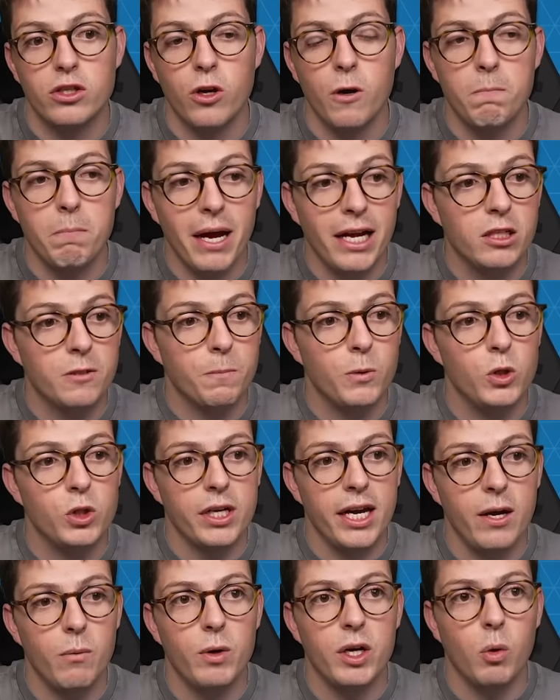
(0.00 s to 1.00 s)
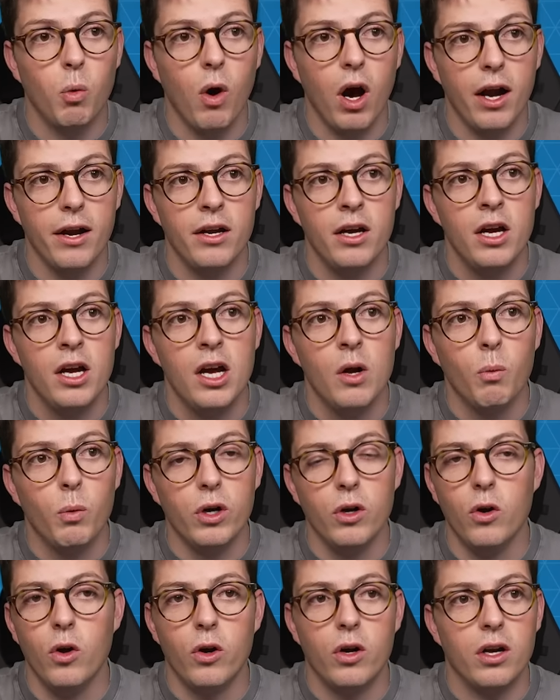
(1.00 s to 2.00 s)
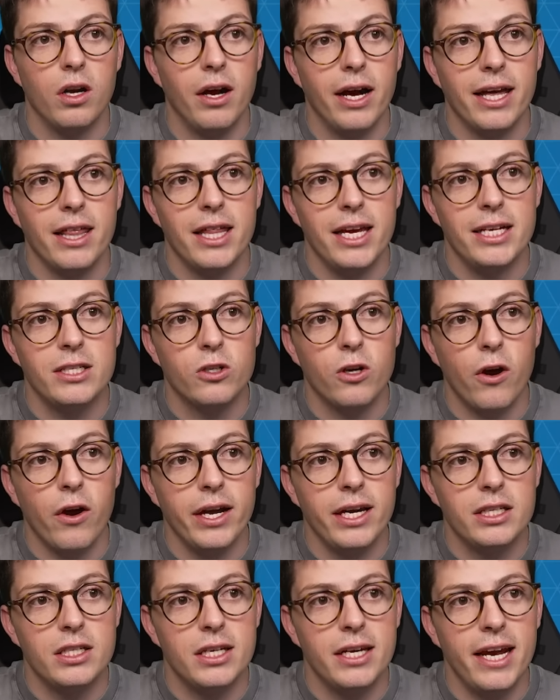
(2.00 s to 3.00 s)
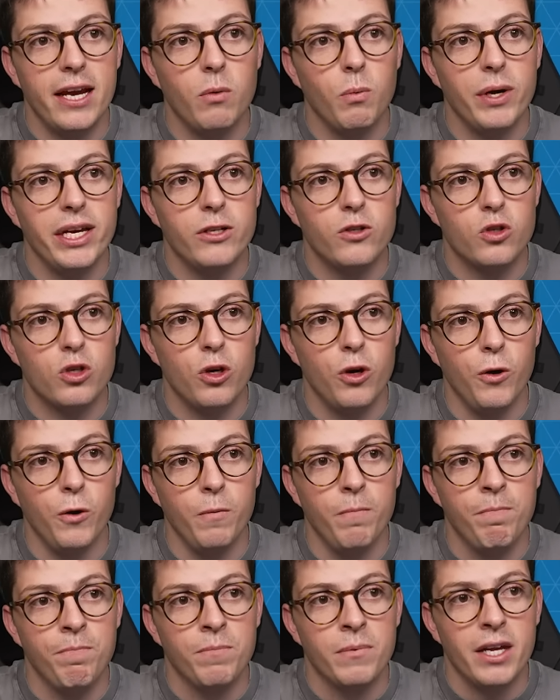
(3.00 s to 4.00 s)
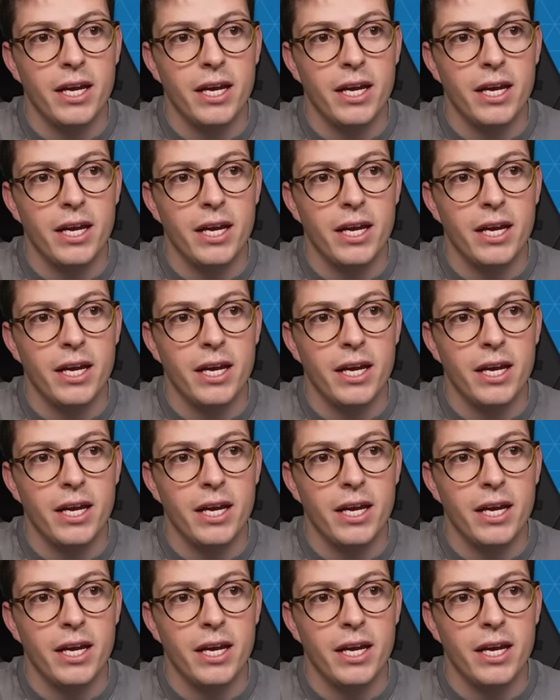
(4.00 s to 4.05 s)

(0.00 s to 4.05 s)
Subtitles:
So bench boost game week 1 would look like this. Going into game week 2,